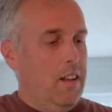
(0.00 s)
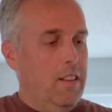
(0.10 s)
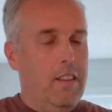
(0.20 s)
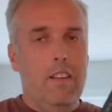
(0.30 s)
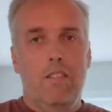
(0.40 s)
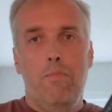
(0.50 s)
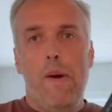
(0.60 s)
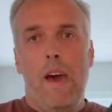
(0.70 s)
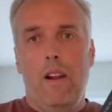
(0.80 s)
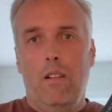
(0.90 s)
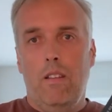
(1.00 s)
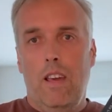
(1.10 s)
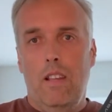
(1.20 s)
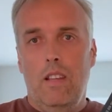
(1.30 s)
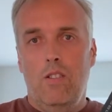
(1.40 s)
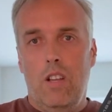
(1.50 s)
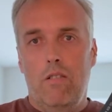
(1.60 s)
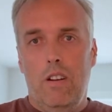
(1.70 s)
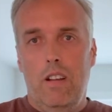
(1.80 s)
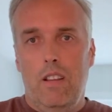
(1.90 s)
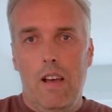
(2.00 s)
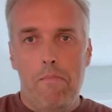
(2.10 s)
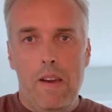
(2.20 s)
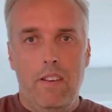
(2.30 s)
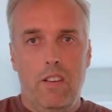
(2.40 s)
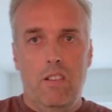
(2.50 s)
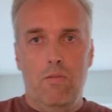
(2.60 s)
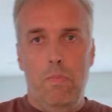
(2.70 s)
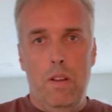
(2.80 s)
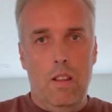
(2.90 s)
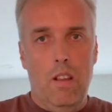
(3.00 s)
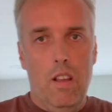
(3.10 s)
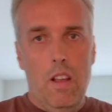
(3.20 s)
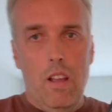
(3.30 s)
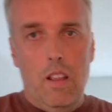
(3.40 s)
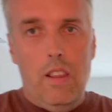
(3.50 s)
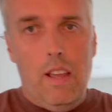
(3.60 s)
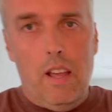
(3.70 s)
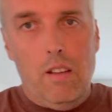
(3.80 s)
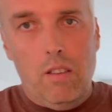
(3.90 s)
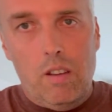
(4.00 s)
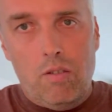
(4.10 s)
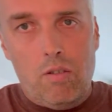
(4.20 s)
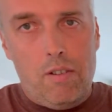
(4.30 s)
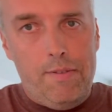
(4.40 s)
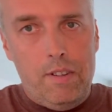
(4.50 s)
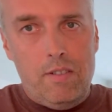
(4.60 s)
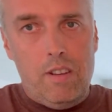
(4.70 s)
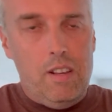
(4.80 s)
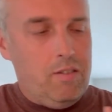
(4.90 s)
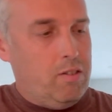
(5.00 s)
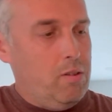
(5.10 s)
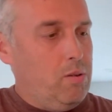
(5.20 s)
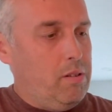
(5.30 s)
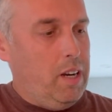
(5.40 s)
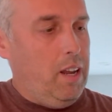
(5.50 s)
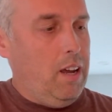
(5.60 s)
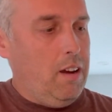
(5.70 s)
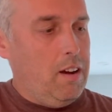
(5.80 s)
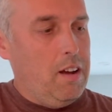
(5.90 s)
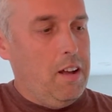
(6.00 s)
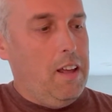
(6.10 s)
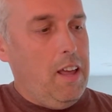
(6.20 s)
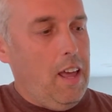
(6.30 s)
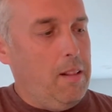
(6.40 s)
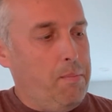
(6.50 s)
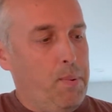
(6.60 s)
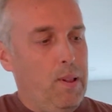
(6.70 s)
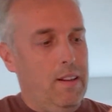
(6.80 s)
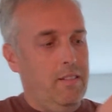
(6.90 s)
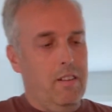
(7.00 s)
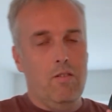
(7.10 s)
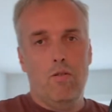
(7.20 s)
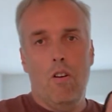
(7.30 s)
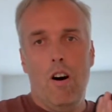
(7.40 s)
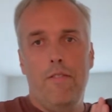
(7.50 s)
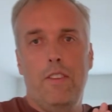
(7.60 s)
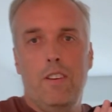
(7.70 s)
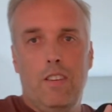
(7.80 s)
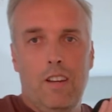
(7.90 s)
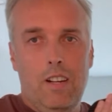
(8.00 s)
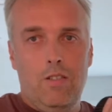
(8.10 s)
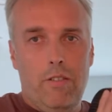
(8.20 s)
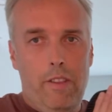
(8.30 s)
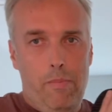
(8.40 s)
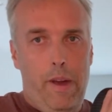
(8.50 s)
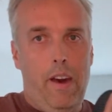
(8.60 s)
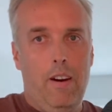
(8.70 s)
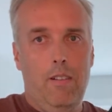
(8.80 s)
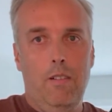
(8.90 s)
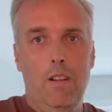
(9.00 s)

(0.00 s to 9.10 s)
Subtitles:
This paddle can generate amazing spin. The surface is so gritty, and plus the soft touch of the paddle,